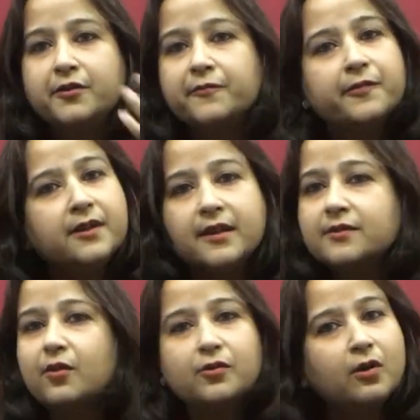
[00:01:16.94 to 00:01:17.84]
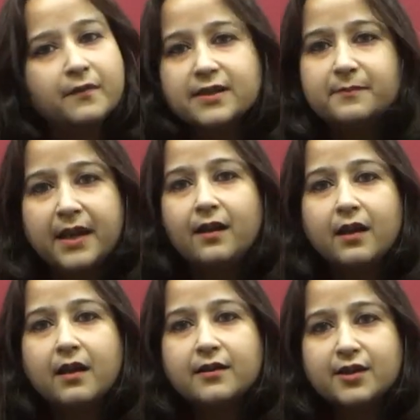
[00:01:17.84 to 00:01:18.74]
Different does not always mean
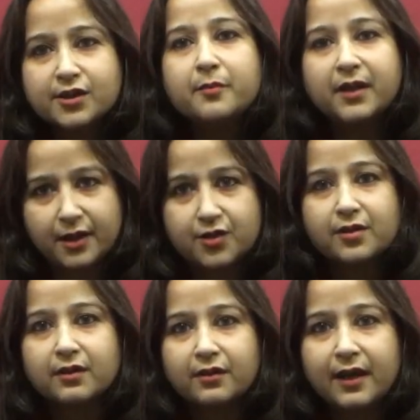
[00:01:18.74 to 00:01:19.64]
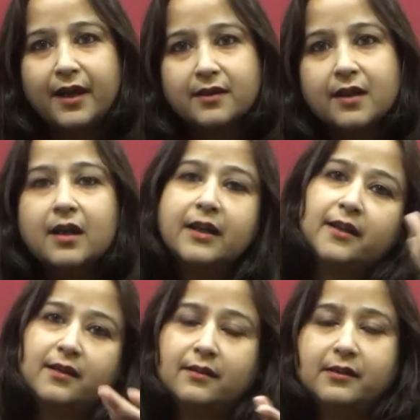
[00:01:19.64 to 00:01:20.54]
discrimination, right?
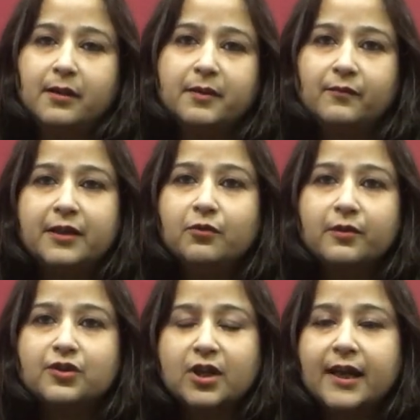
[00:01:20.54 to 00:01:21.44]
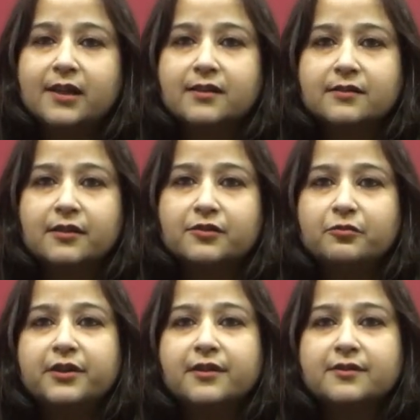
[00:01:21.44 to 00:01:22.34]
Like, when you were a child, 2
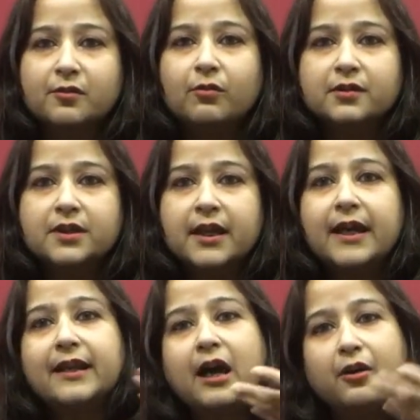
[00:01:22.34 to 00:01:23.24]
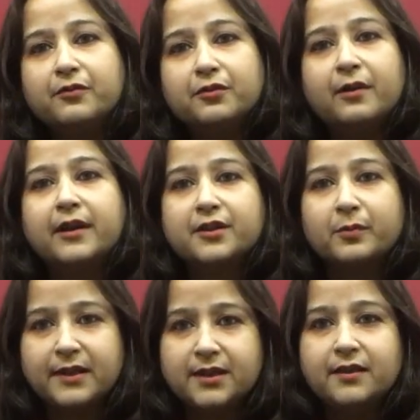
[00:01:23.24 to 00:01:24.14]
years old, and how you are at
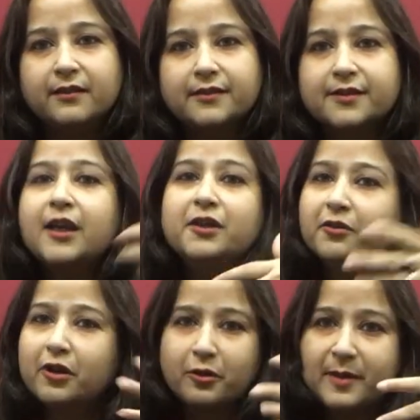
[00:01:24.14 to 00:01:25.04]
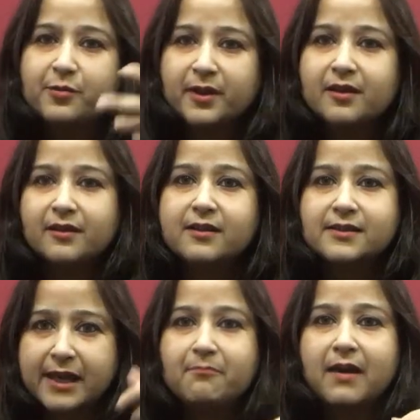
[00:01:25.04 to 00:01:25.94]
20 years, you cannot be treated in the
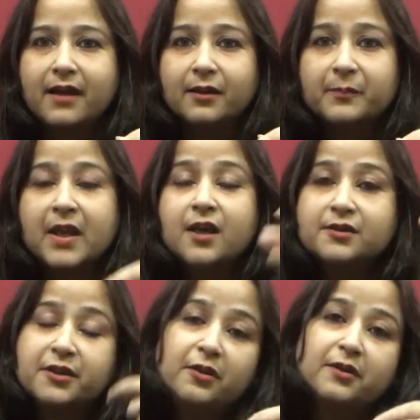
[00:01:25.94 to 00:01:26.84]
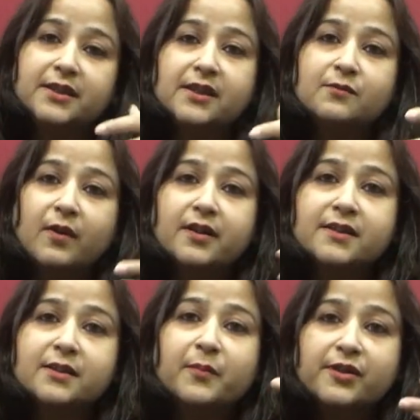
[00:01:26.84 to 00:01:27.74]
same manner. So, this is what
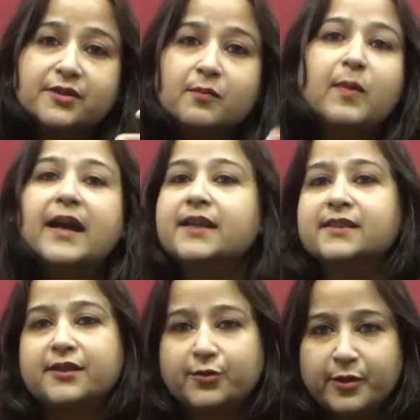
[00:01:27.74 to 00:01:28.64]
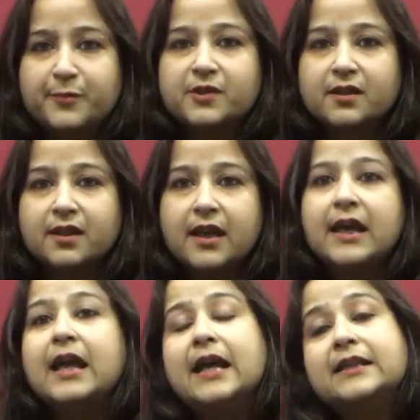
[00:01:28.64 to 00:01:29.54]
is the personal bias that creeps in.
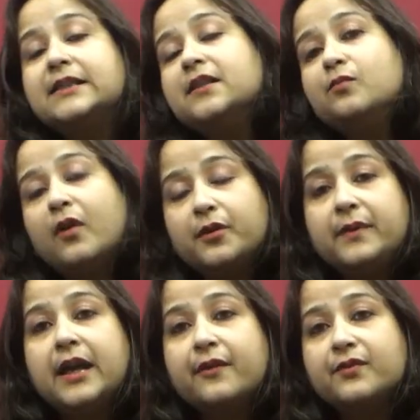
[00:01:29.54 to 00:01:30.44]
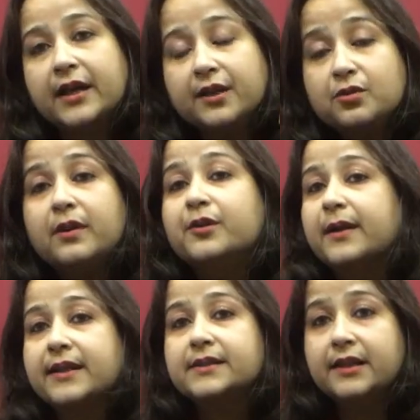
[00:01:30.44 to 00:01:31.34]
And this is what we have tried to
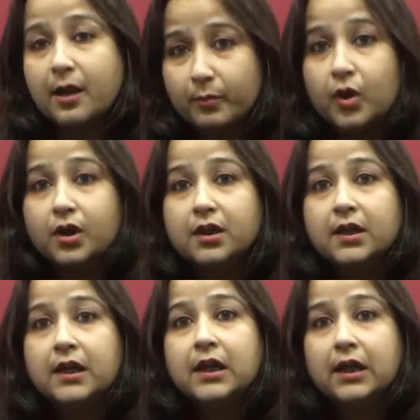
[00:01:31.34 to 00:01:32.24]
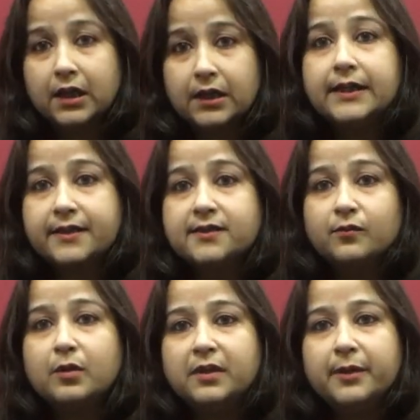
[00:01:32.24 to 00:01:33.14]
address in our book, that is the
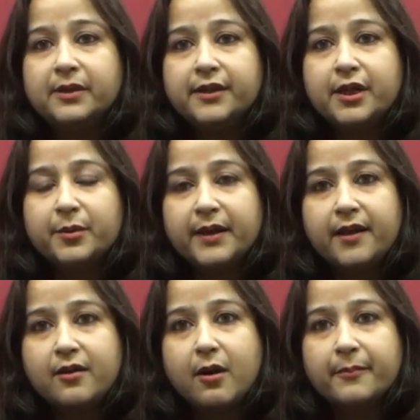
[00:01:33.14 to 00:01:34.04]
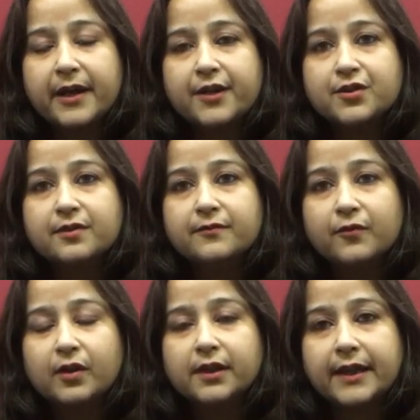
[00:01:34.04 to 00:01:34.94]
Verbal Ability Reading Comprehension
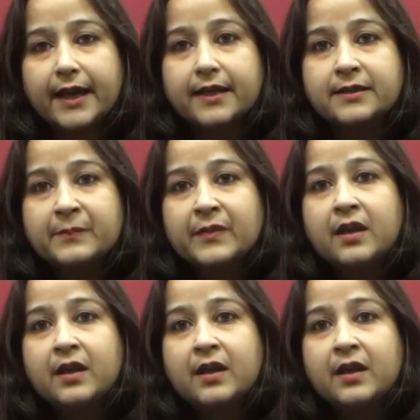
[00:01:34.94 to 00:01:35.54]
for the CAT.